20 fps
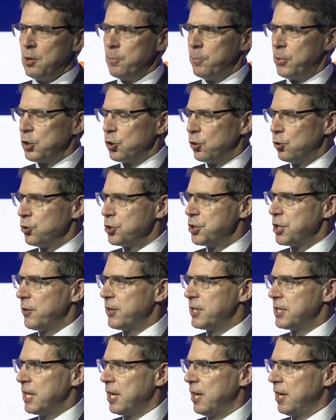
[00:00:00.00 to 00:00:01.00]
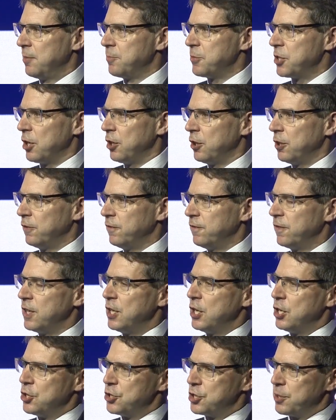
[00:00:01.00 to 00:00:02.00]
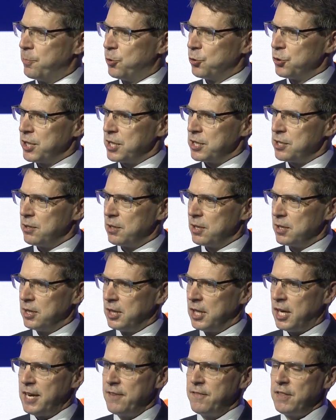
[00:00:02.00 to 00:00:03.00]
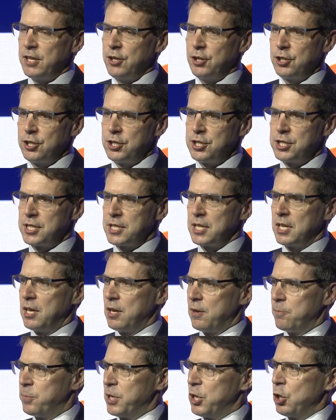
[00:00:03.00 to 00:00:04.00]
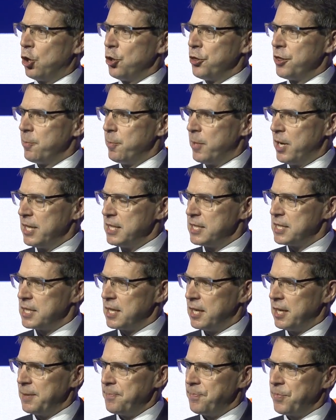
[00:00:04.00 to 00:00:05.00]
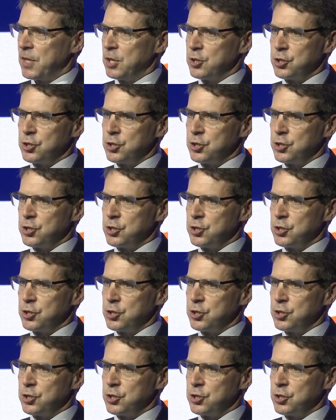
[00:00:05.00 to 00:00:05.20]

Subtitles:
but also in terms of supporting livelihoods beyond the mine site,